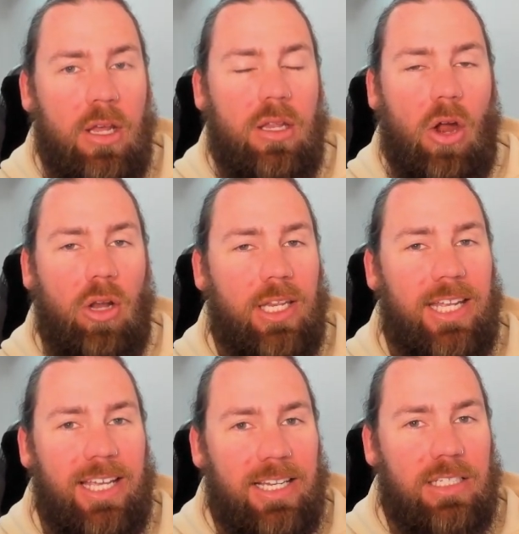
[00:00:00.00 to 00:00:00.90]
The only
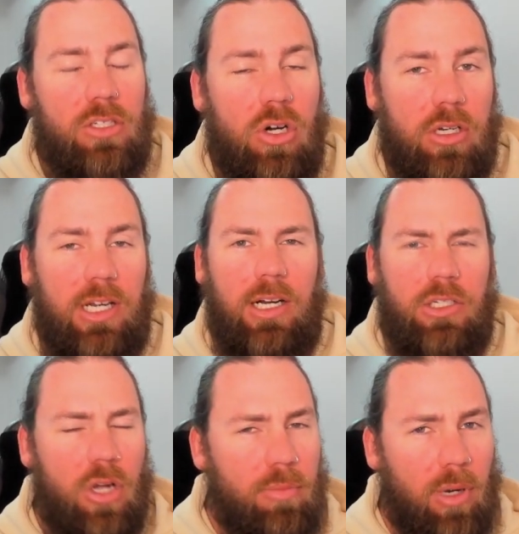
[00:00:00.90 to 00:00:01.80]
thing it is not, and I
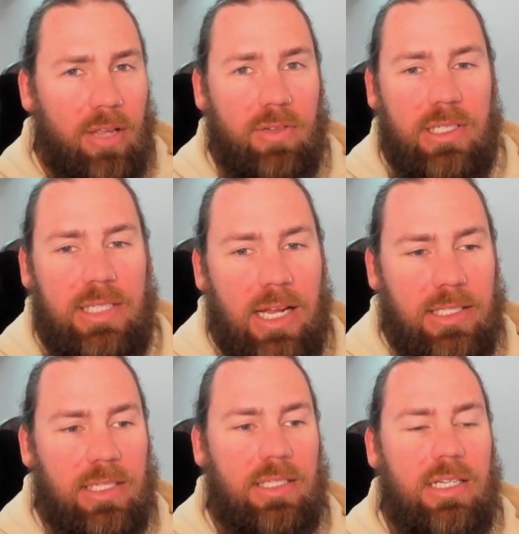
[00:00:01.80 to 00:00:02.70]
don't believe it
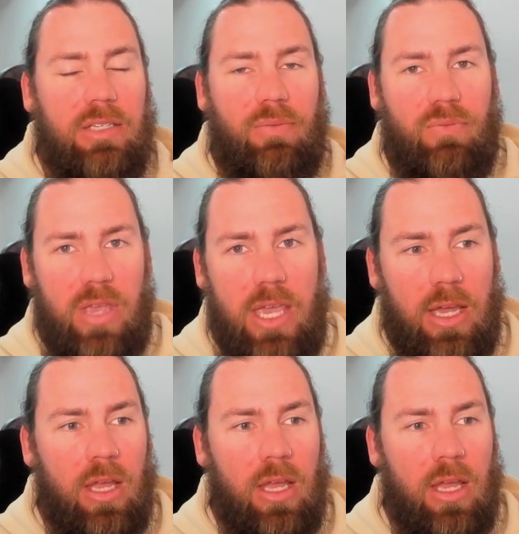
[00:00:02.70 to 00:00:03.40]
states this, is fear,